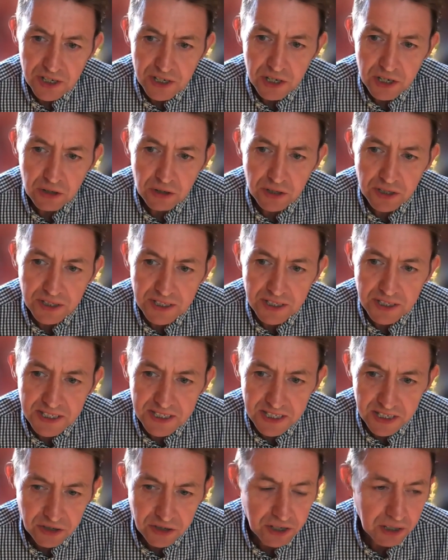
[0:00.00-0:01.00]
are you
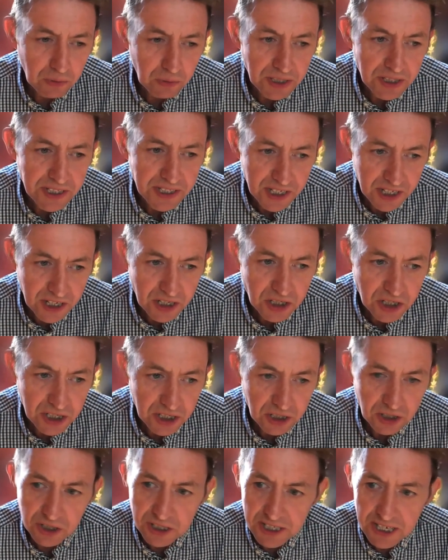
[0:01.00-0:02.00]
considering when searching
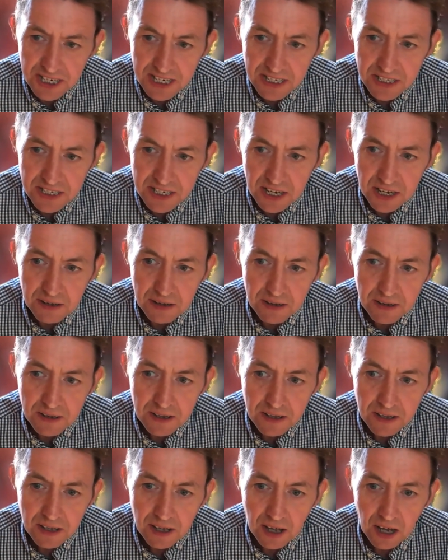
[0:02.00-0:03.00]
your data?
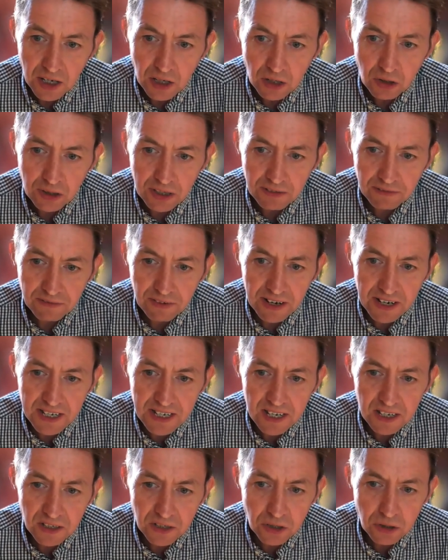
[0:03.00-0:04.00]
Are you looking for any
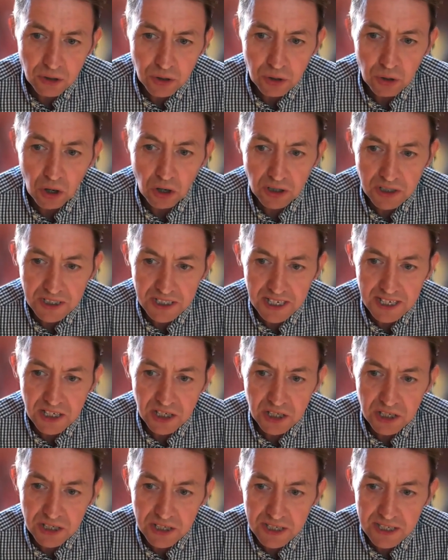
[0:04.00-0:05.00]
unusual
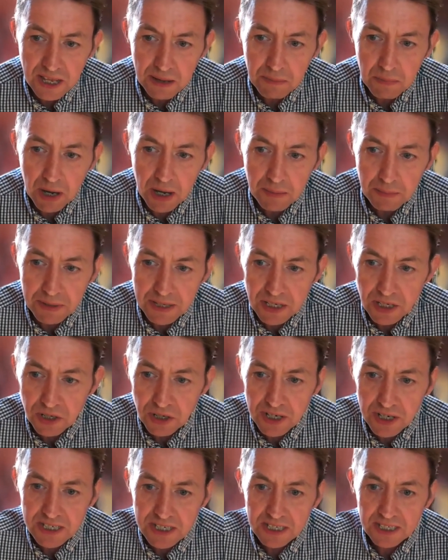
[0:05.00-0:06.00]
oxidations that might be
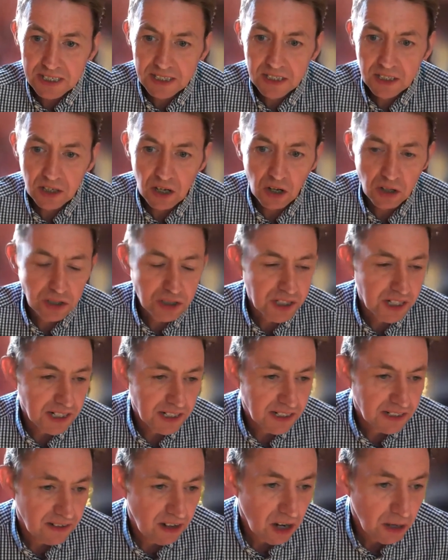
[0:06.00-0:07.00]
interesting in the
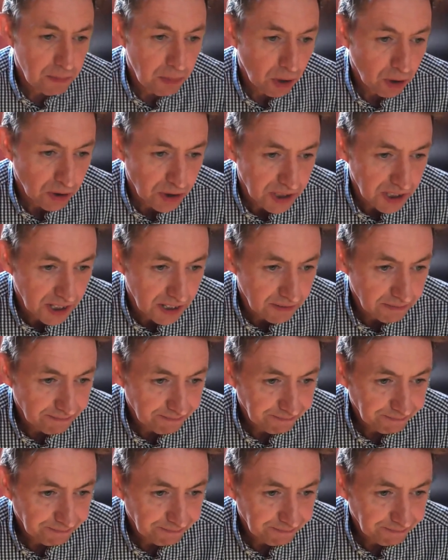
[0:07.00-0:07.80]
context of hypoxia?